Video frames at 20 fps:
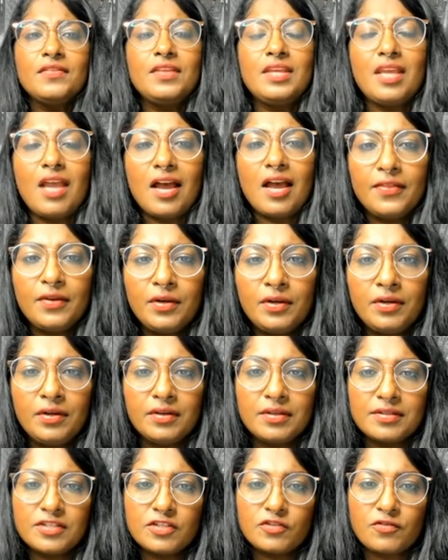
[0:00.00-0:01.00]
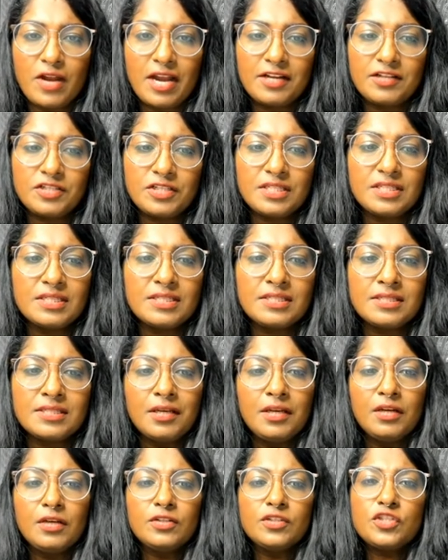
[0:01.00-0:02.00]
The other strategy is
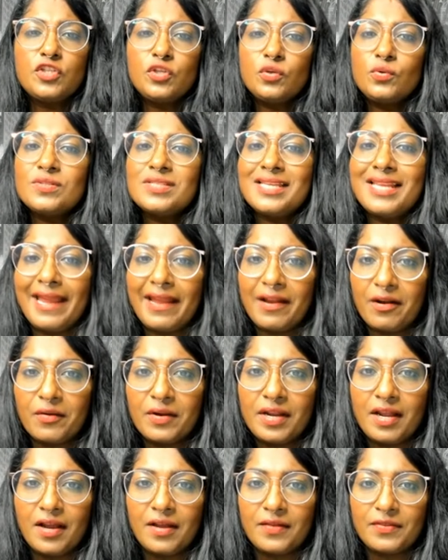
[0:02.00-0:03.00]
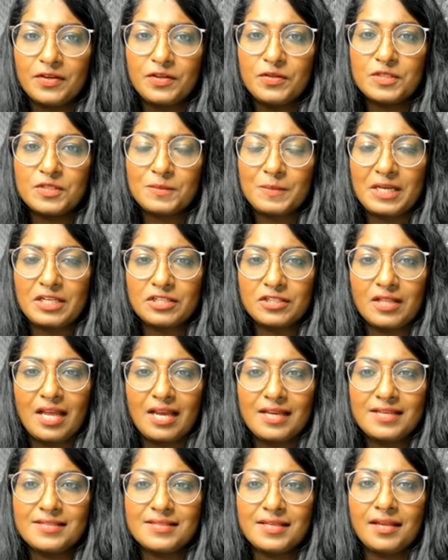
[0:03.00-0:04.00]
choose an area that you
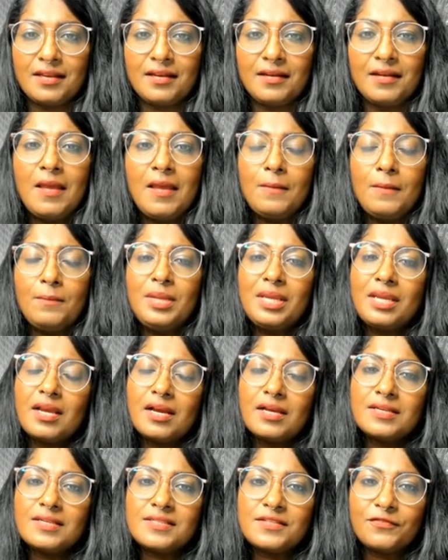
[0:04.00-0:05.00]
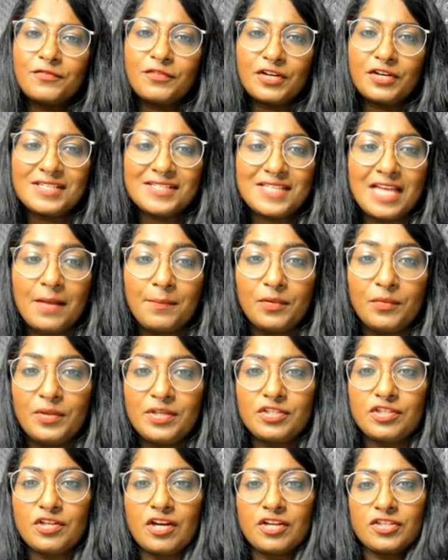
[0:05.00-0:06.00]
specialize in, because, for example,
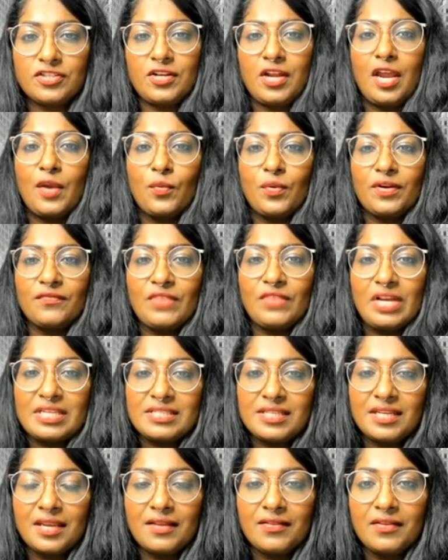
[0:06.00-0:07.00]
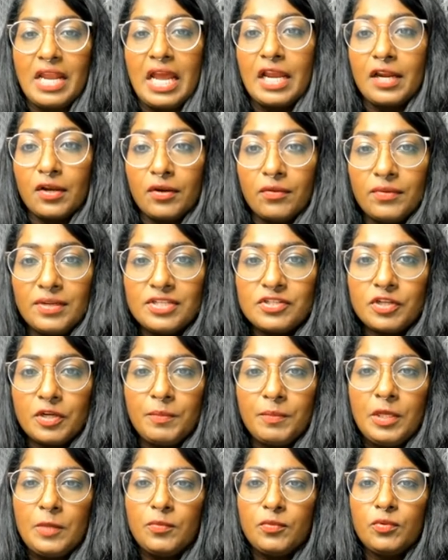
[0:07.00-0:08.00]
when Josh and I were investing in the Niagara region,
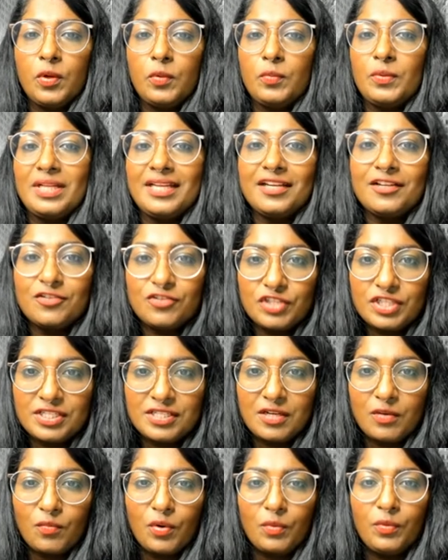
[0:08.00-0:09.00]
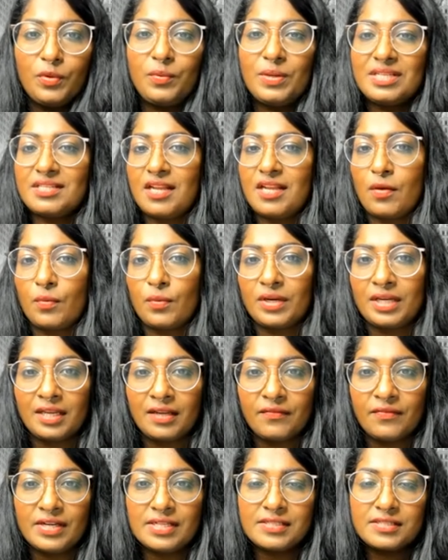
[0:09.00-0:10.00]
people were really interested. When we went to networking
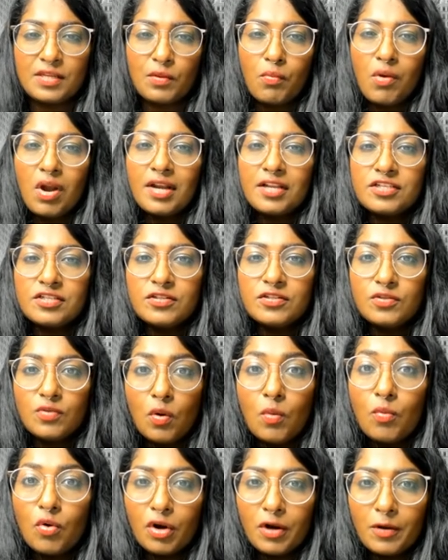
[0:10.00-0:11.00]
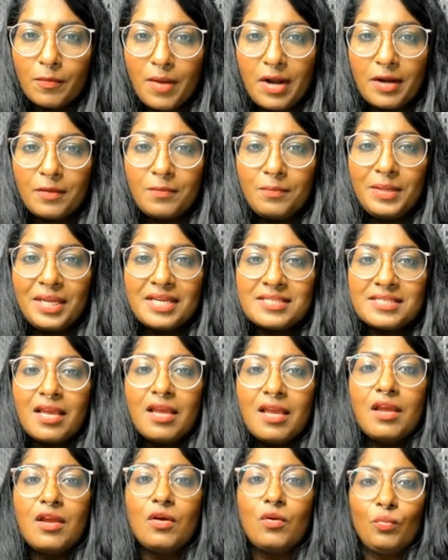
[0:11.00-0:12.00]
events, they wanted to know more about it because
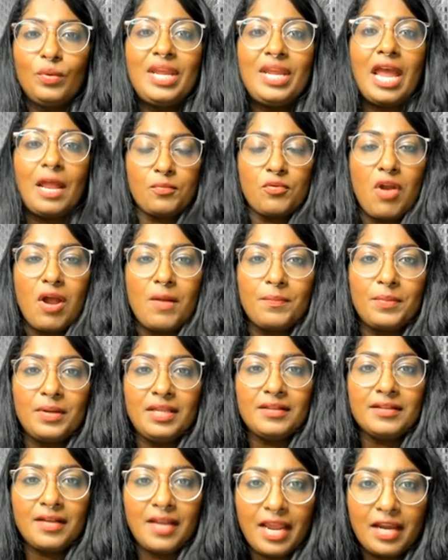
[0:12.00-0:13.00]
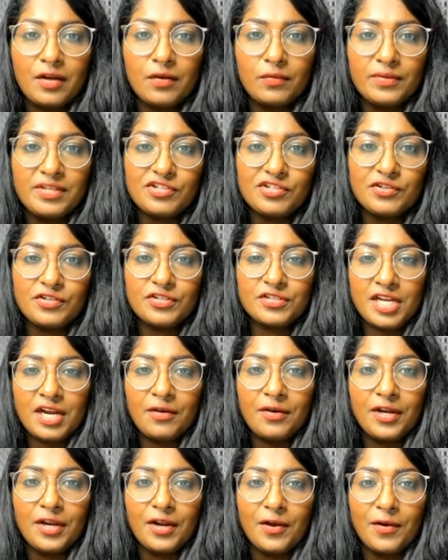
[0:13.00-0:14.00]
we had property in the Niagara region,
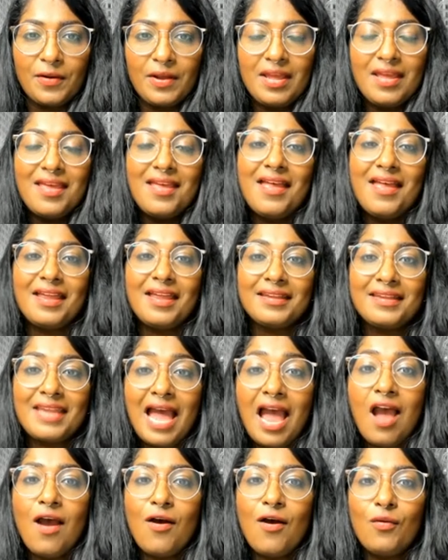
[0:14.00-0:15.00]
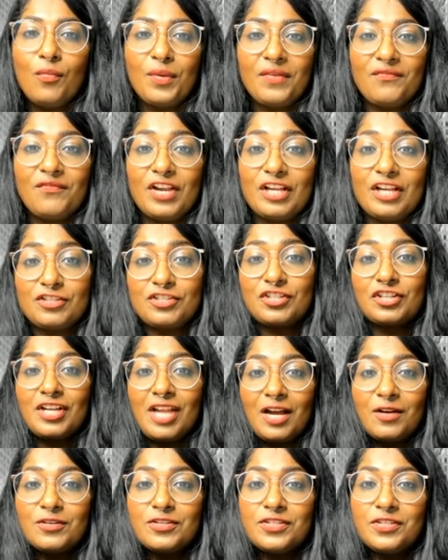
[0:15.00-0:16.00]
Ontario. And now we ventured
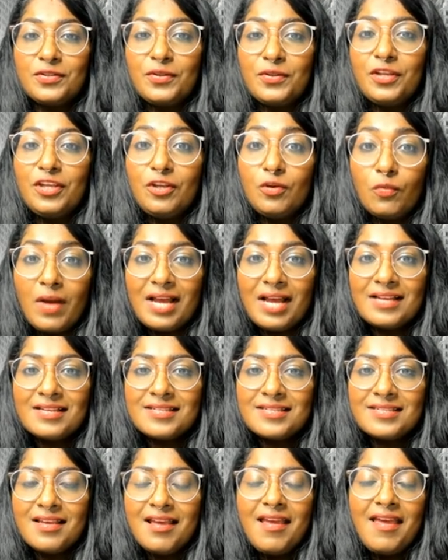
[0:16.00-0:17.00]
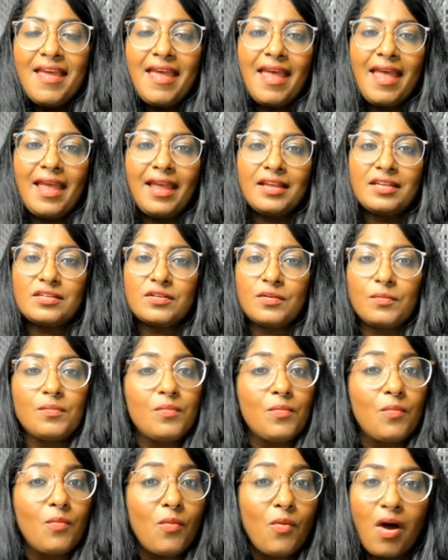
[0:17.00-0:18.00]
out to the US, and
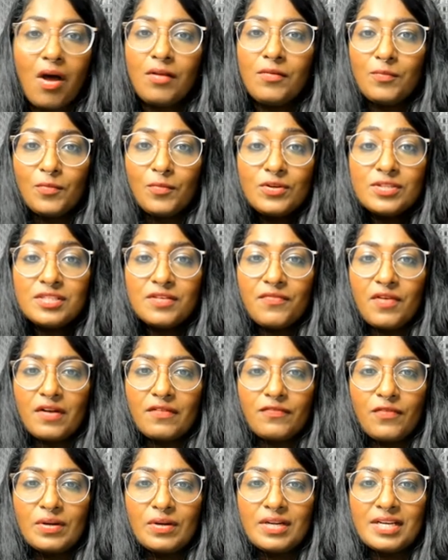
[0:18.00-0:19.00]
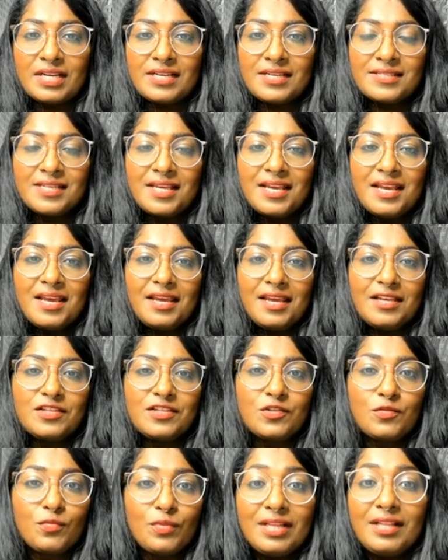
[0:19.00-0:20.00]
most of our focus
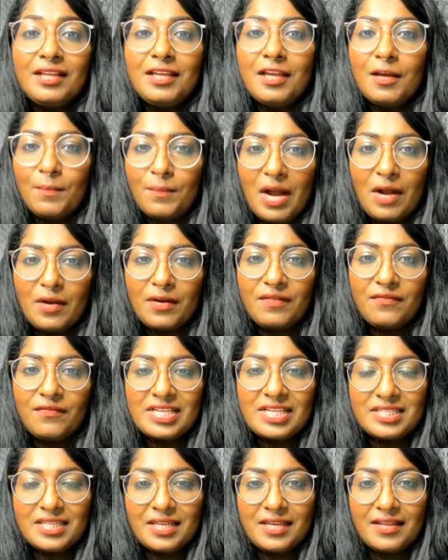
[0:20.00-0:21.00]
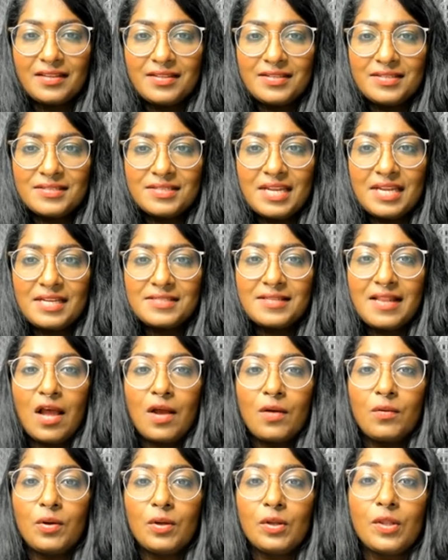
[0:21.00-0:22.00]
is really about investing in the States.
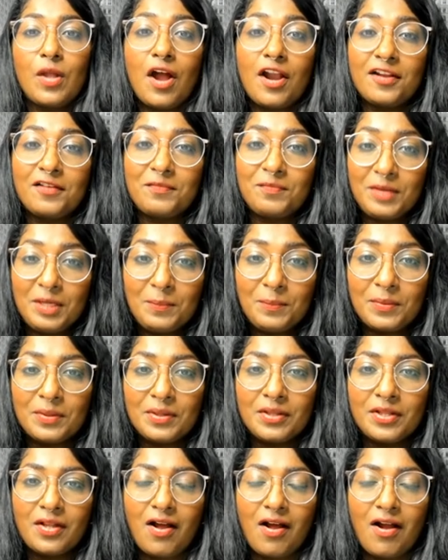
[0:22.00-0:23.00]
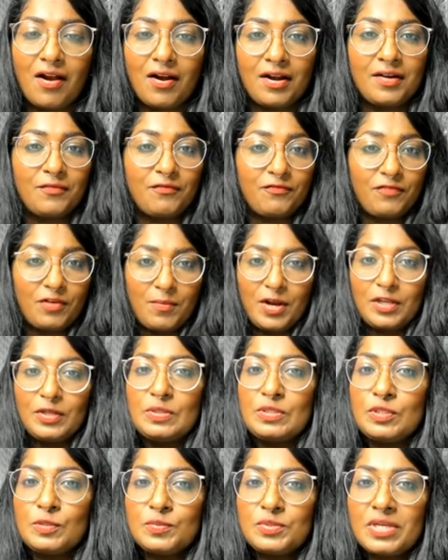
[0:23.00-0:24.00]
Now, a lot of people are from our
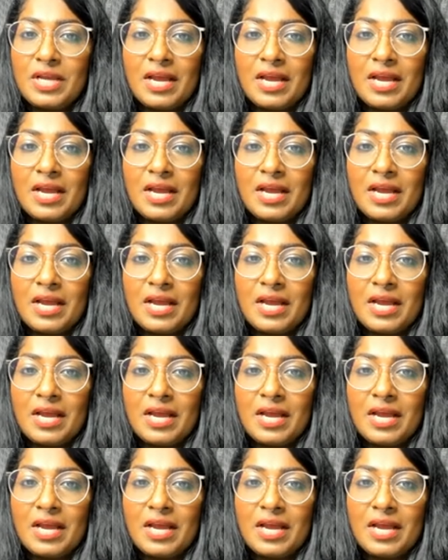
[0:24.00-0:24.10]
YouTube